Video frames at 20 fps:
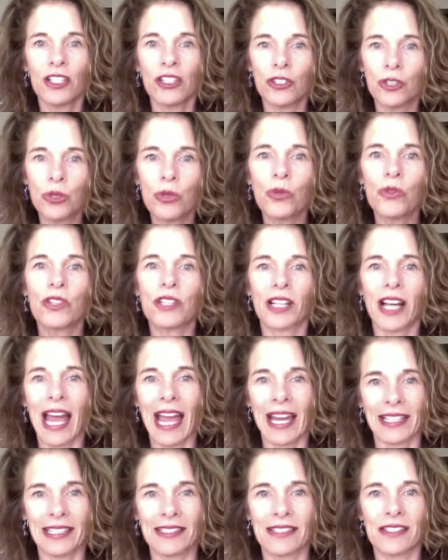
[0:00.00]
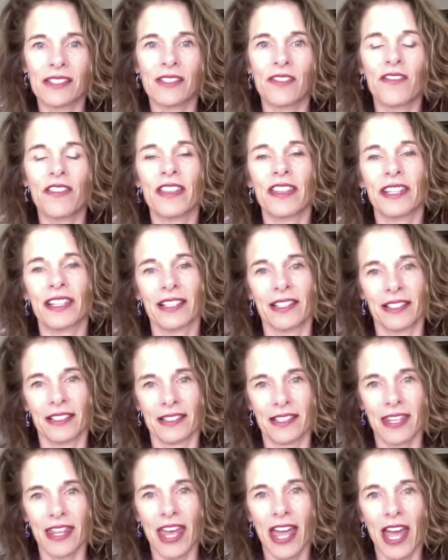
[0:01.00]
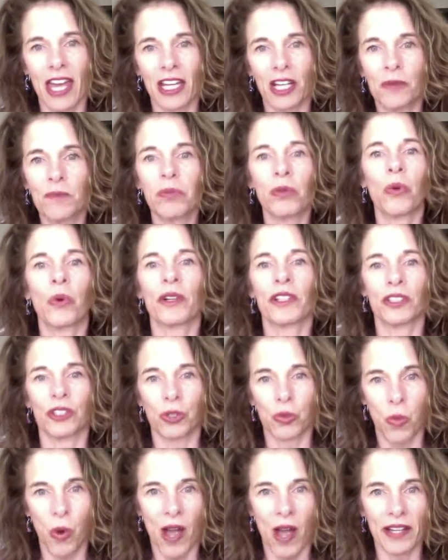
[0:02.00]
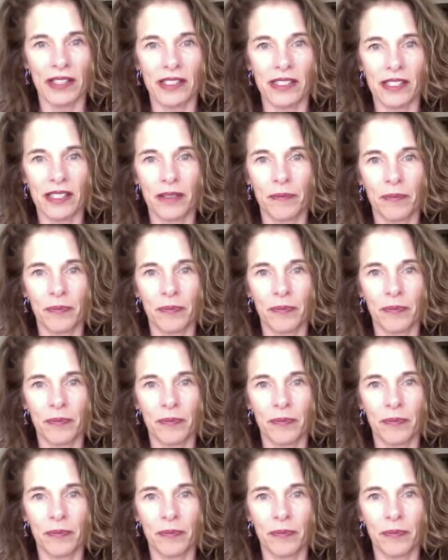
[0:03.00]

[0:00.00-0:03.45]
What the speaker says: do the kinds of things that employers want